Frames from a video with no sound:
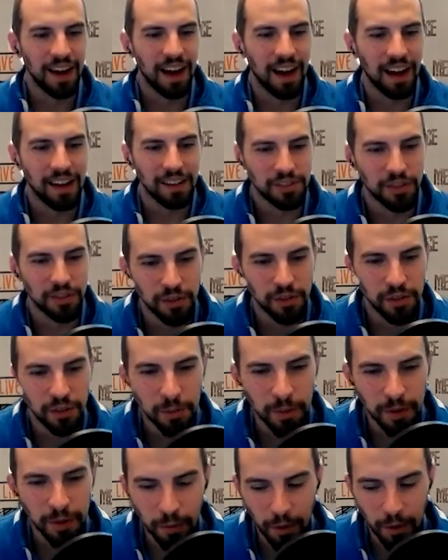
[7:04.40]
so
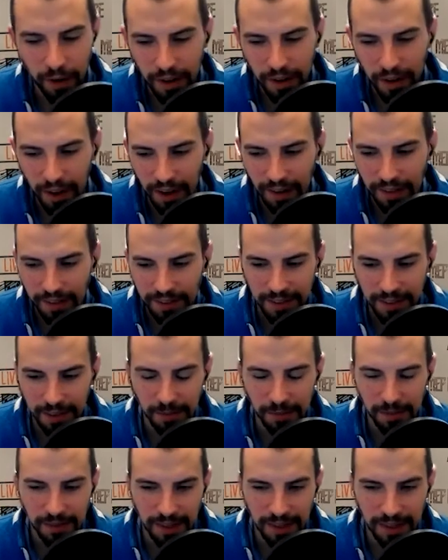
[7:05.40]
you've been working on
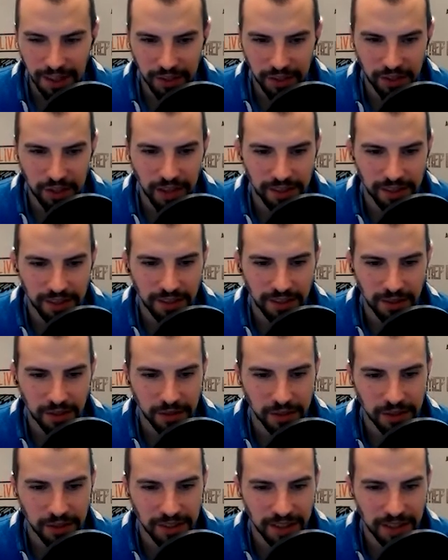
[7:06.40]
some next gen
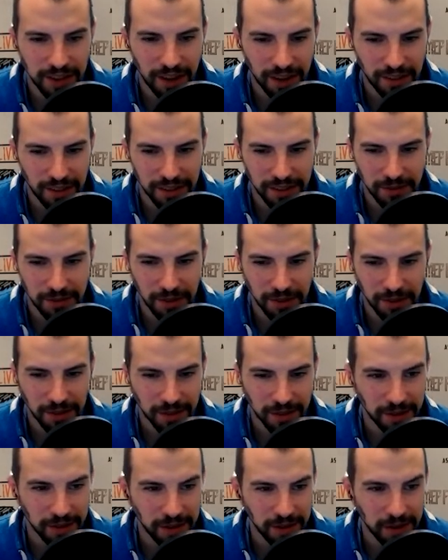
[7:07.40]
solutions at Autodesk for
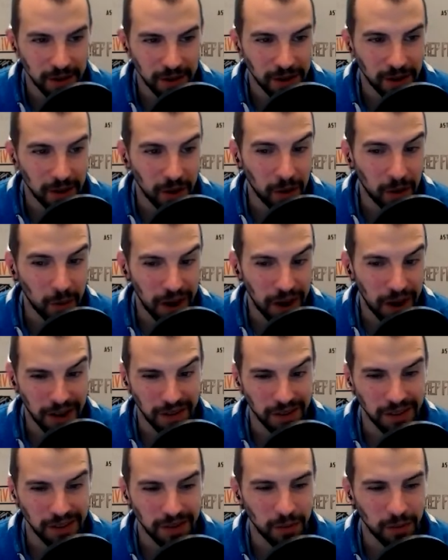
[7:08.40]
a
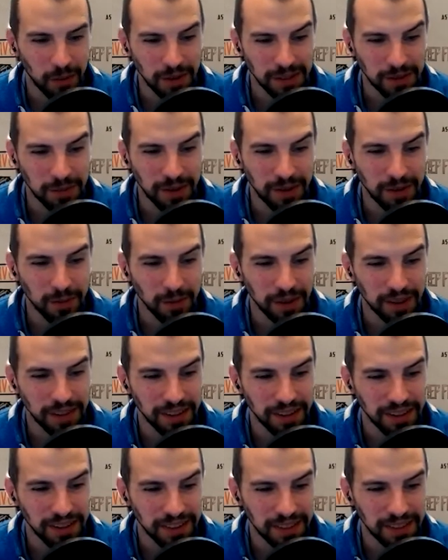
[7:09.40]
while. What's been one of
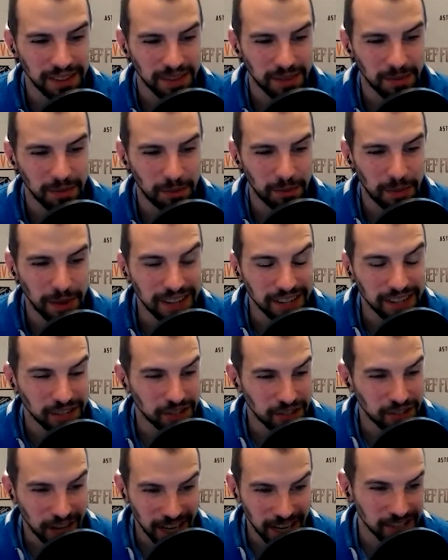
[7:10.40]
the
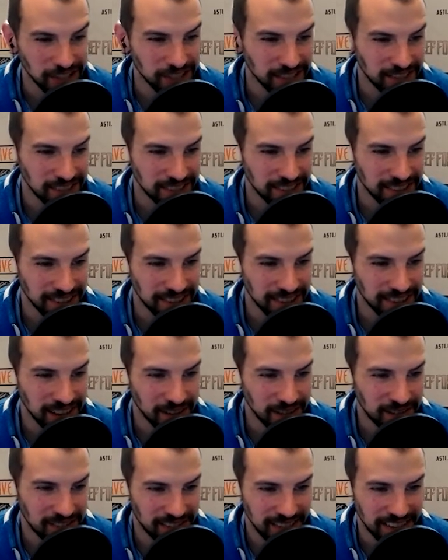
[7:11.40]
biggest changes that
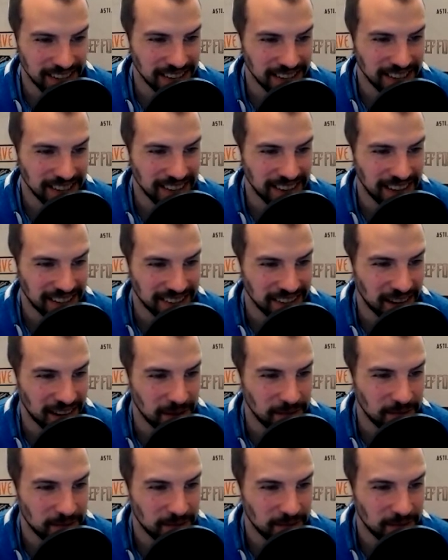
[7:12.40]
you've seen in that time?